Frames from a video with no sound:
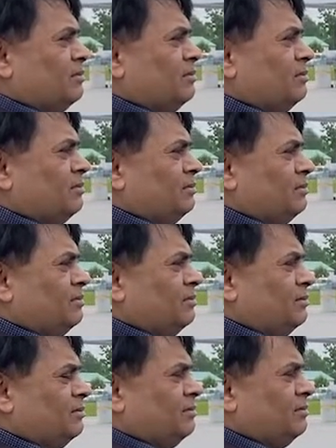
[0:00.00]

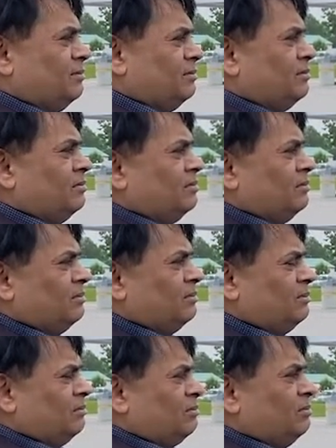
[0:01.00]

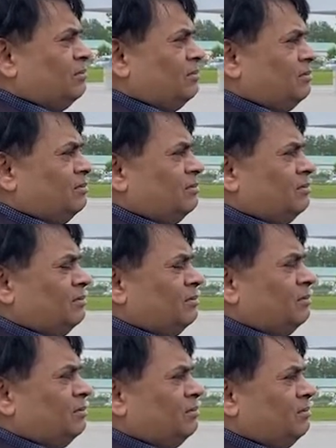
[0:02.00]

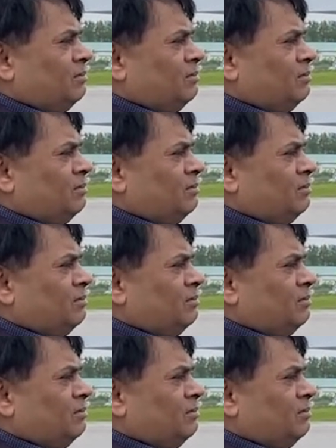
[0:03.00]
This person isn't speaking.